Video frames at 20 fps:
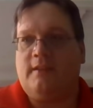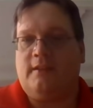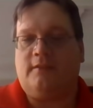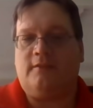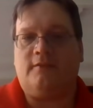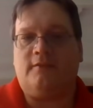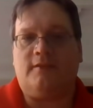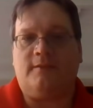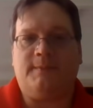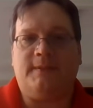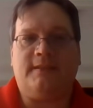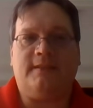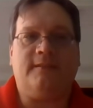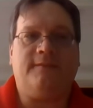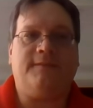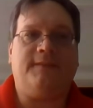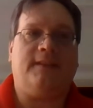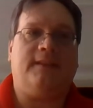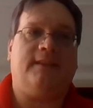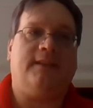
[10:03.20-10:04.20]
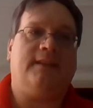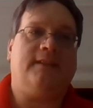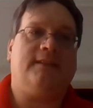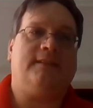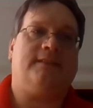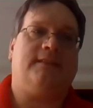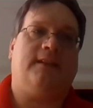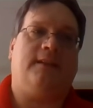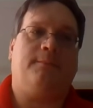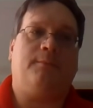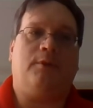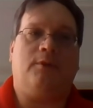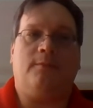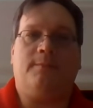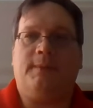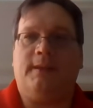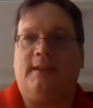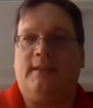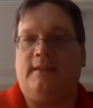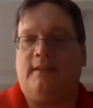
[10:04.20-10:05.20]
that there's specific things that I'm
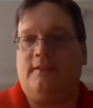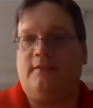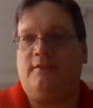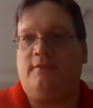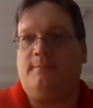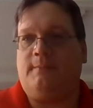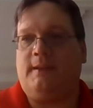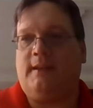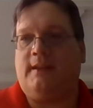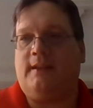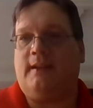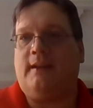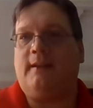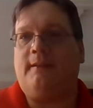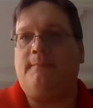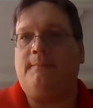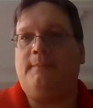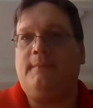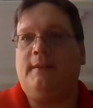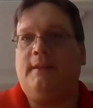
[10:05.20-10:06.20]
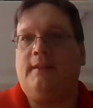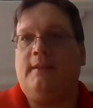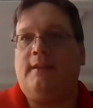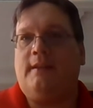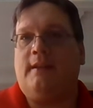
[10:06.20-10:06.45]
hoping that you pick up,